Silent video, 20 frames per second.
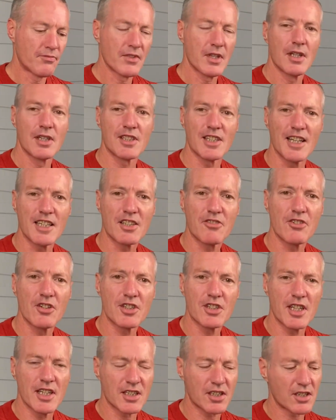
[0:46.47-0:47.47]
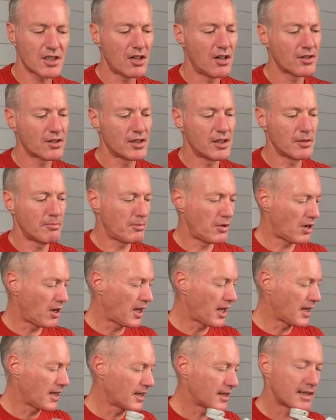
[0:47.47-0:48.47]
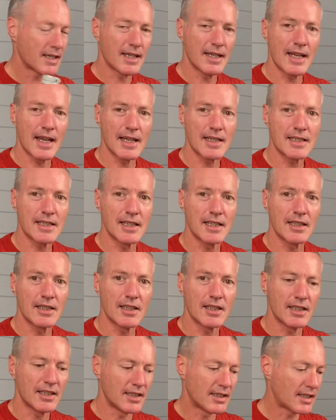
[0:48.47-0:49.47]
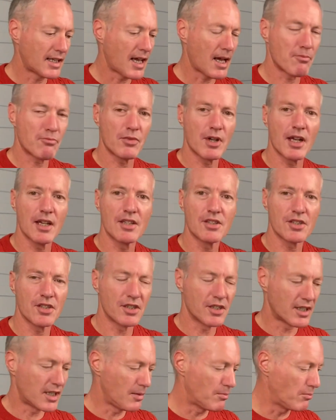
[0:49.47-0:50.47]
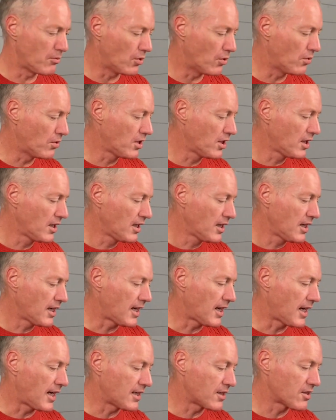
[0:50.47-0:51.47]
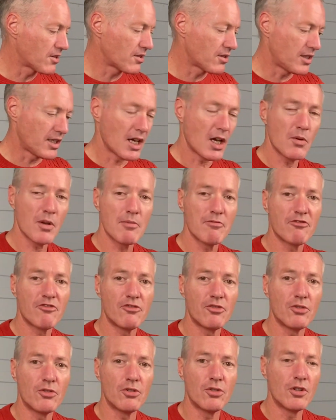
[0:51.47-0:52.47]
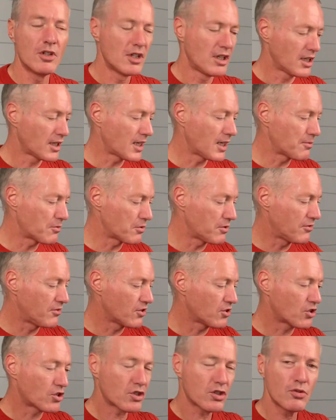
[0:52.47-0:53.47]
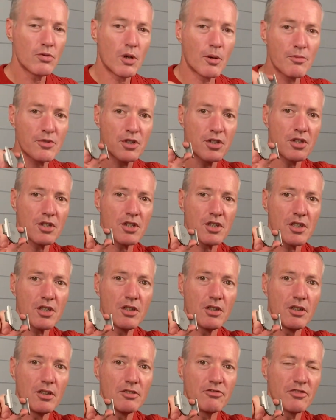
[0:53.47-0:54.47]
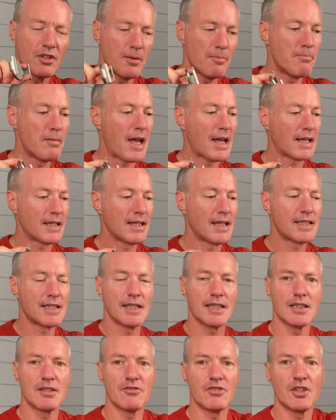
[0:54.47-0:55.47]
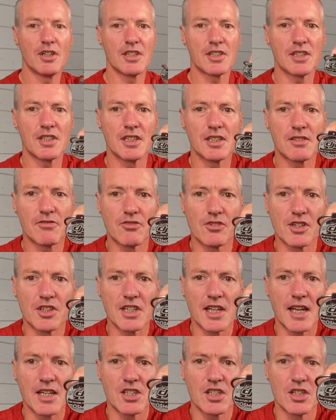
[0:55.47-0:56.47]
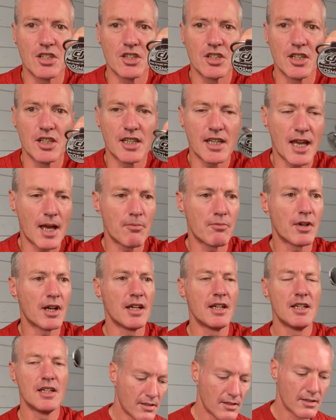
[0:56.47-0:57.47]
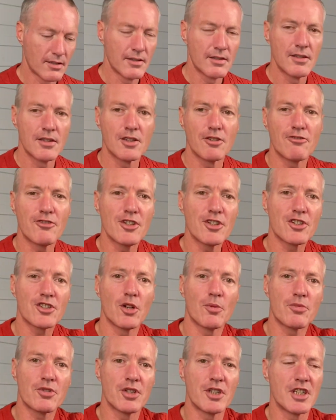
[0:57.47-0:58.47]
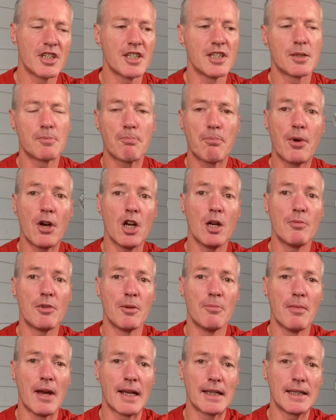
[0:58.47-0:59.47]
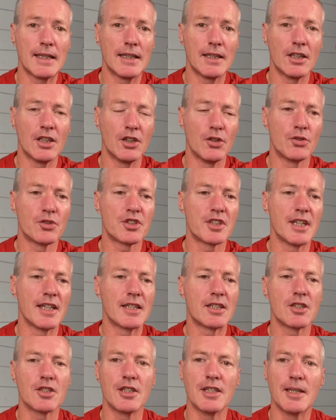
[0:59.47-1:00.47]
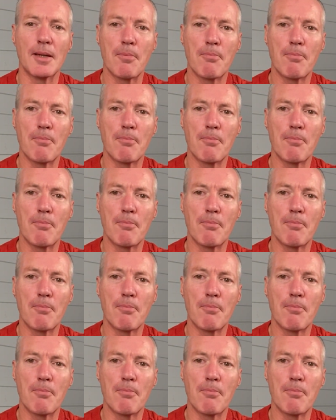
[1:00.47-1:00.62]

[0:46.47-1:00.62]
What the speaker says: So let's first get started by connecting the camera to the gimbal. And the OM4 comes with two options of magnetic devices for attaching to your camera. The first option is this permanent magnet that you stick to the